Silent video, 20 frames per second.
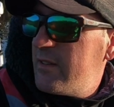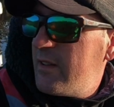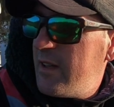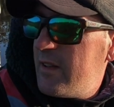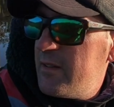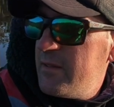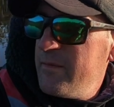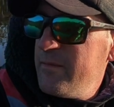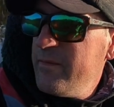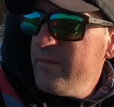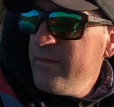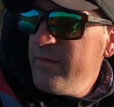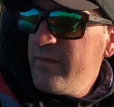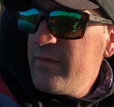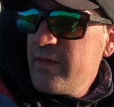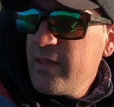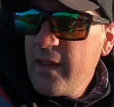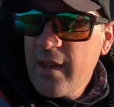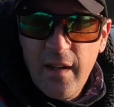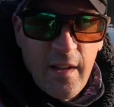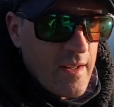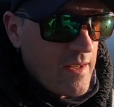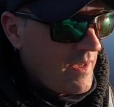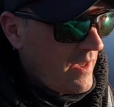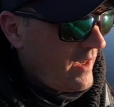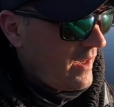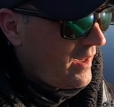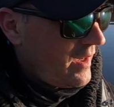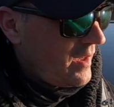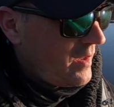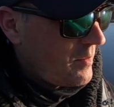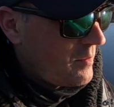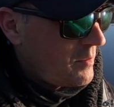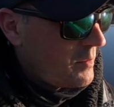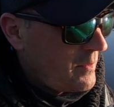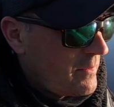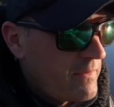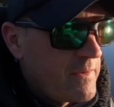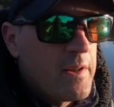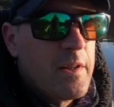So
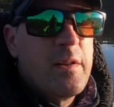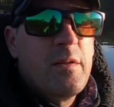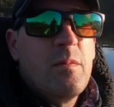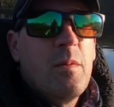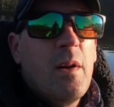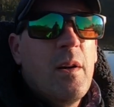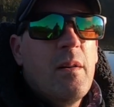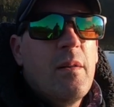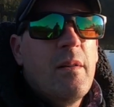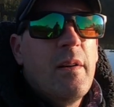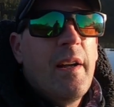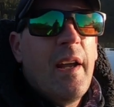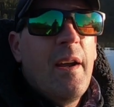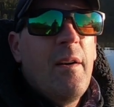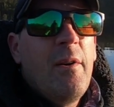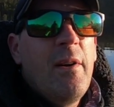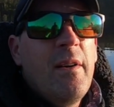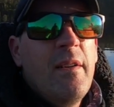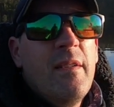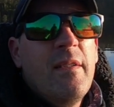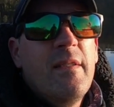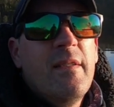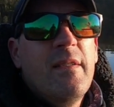um, we fished, what, an hour?